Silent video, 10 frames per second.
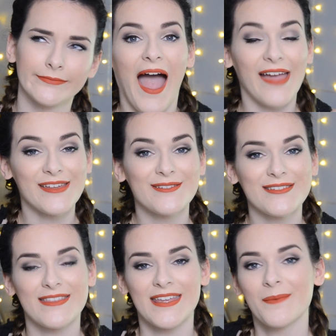I
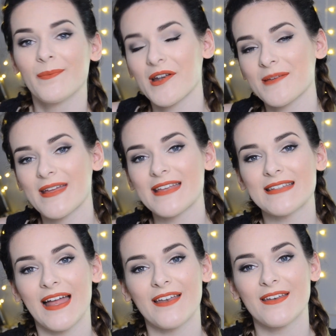used the body mist
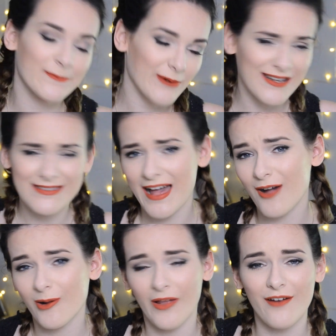and sprayed that
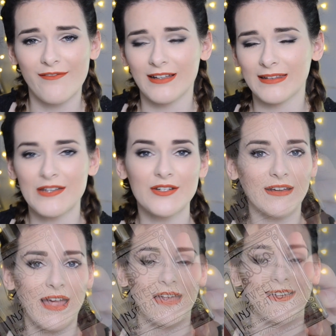all over. Literally, I